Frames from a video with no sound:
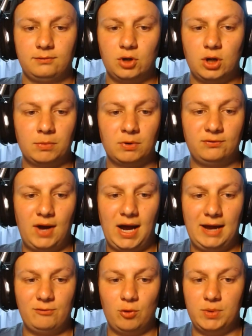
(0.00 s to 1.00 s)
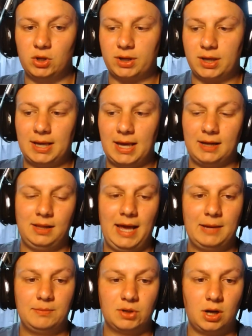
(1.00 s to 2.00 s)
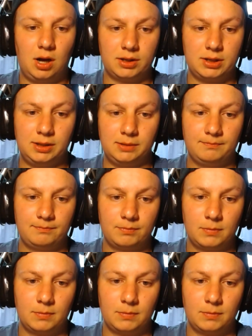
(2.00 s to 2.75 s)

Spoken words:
For number 5, we'll be looking at Ladd McConkey.